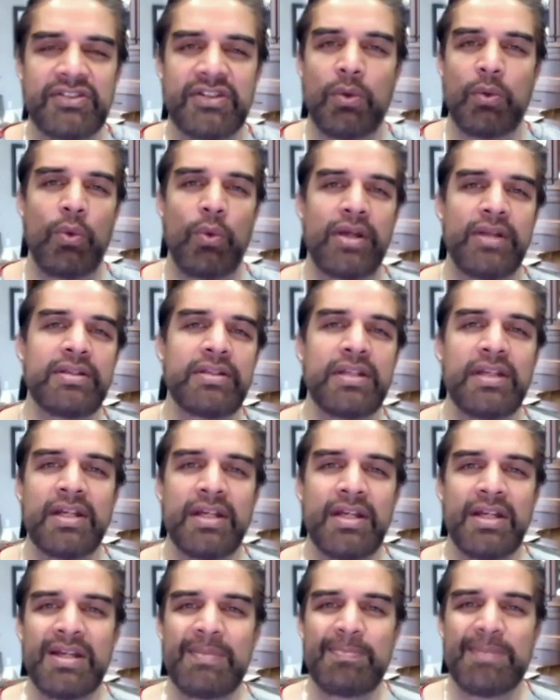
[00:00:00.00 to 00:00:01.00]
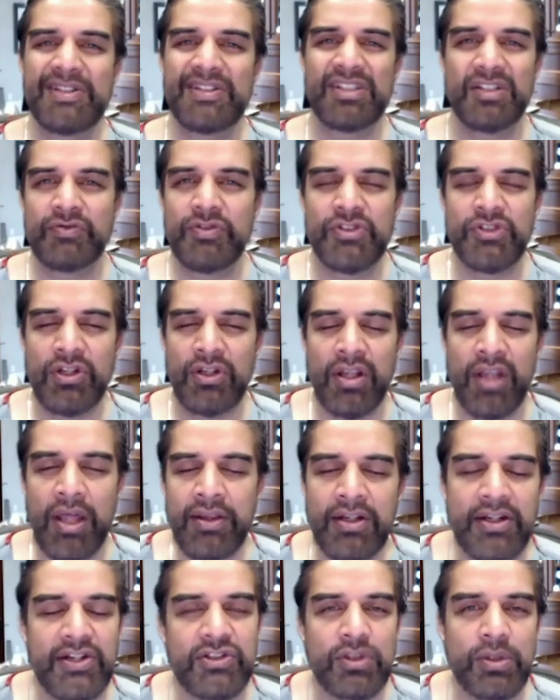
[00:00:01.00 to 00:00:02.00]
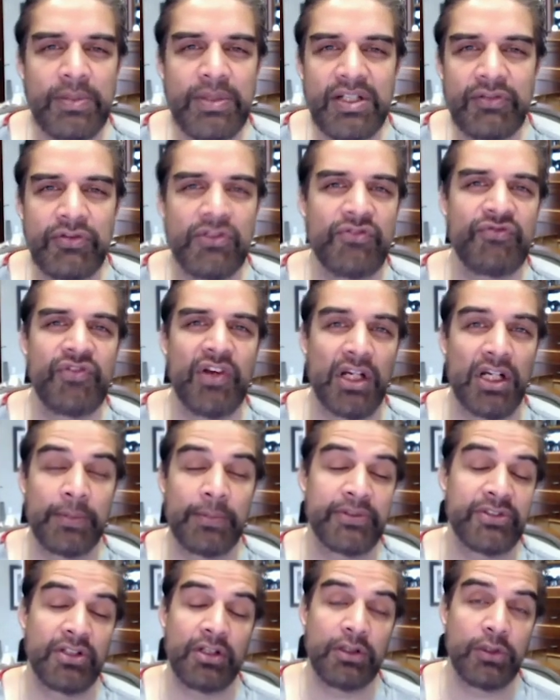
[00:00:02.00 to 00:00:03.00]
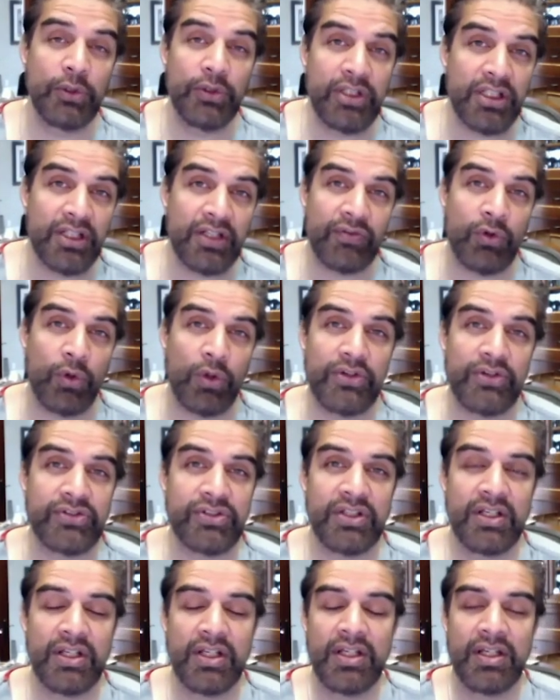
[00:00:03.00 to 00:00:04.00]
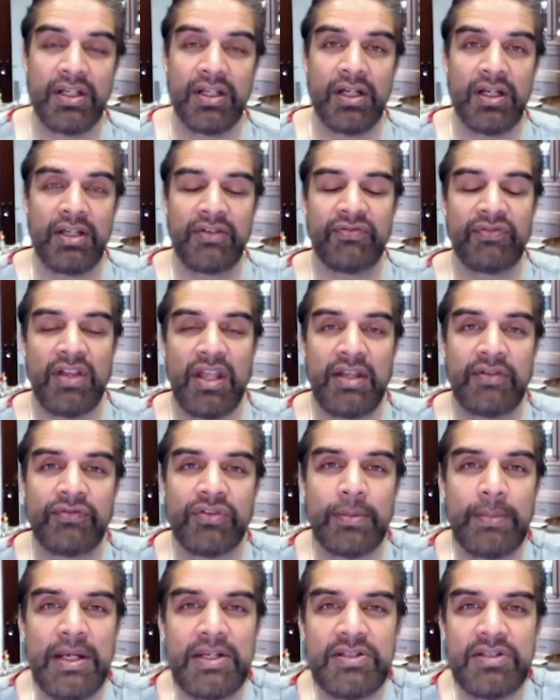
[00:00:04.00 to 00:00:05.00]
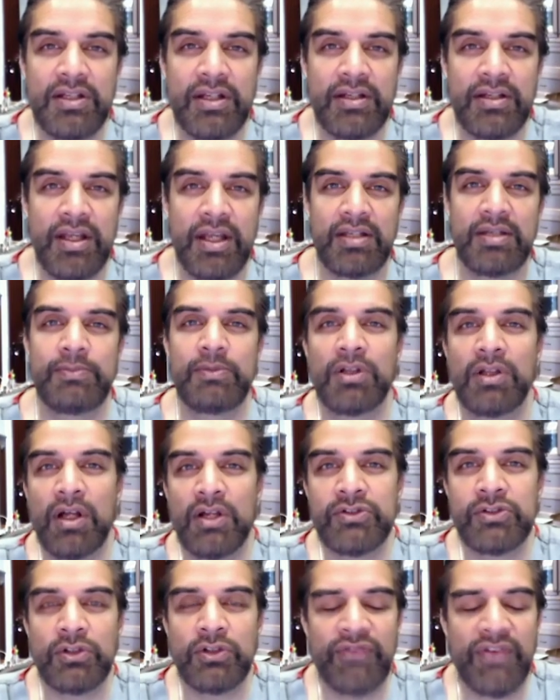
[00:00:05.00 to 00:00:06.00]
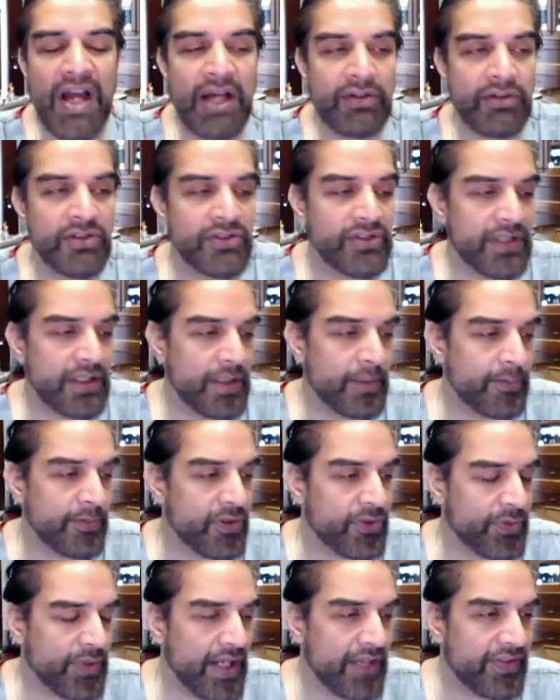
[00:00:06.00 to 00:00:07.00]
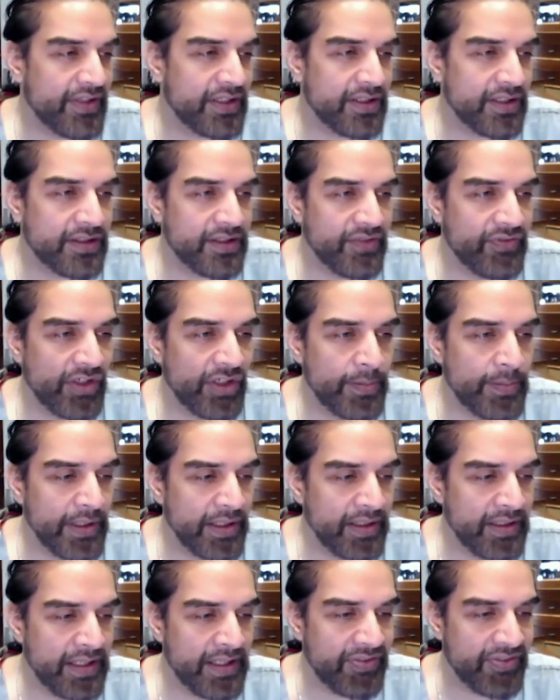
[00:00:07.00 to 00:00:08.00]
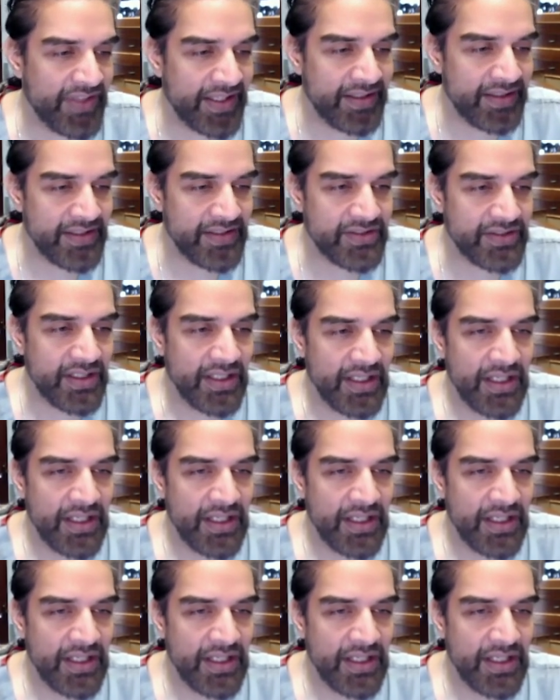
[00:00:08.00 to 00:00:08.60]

that one makes a difference or the other. There's so many different variables, including, of course, uh, inflammation and, and, immunological factors. And number three, I think that the variability in thickness,